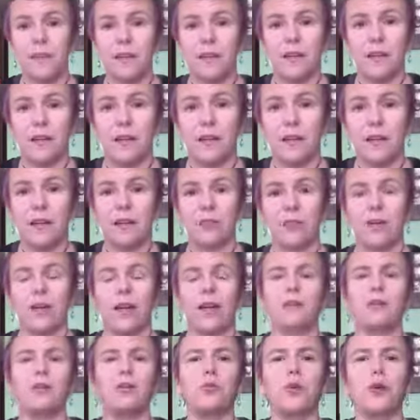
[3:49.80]
uh,
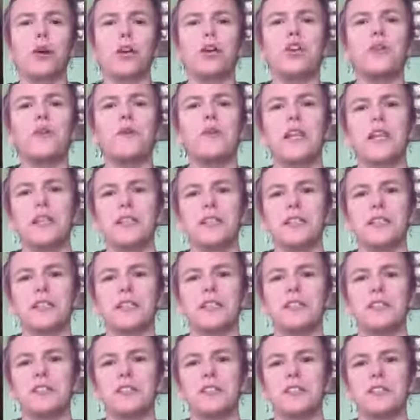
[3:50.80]
whenever working with any
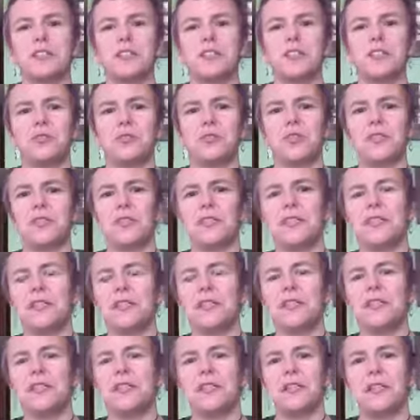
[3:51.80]
skin issue, it
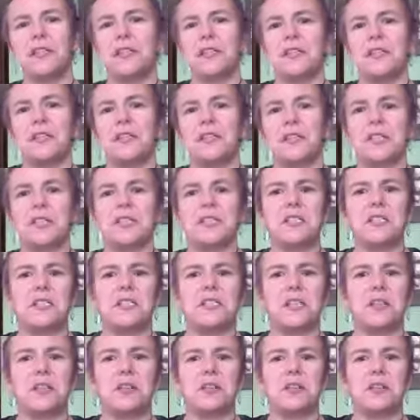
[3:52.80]
doesn't
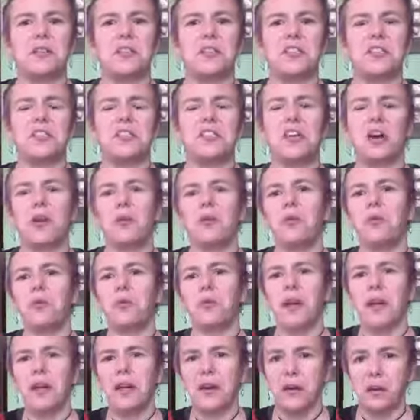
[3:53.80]
necessarily just go
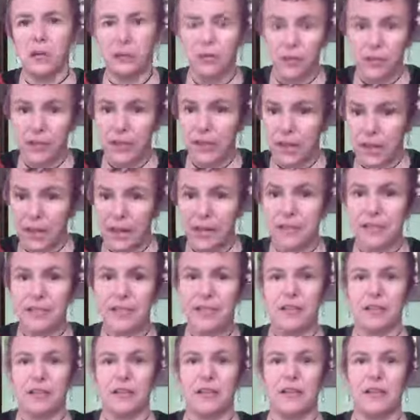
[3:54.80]
away overnight.
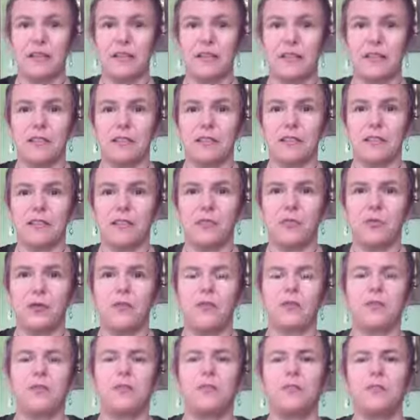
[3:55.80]
Uh, and so
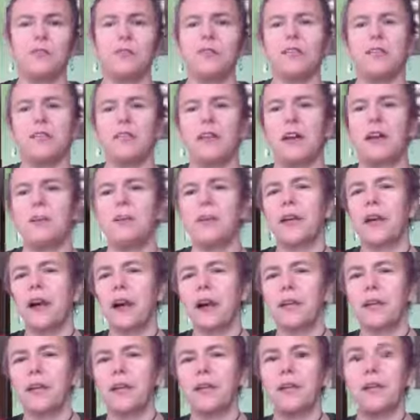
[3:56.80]
whether you're using
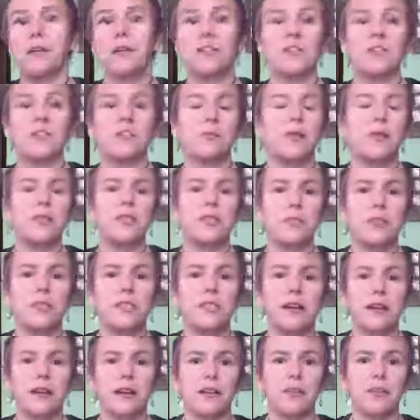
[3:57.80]
Damiana or some other
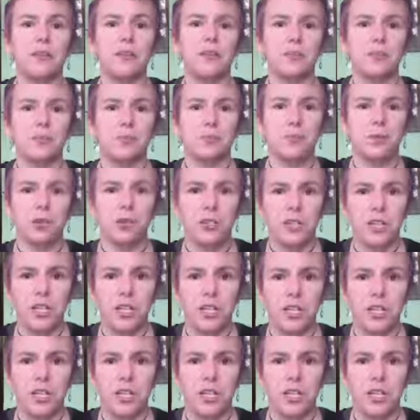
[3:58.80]
botanical support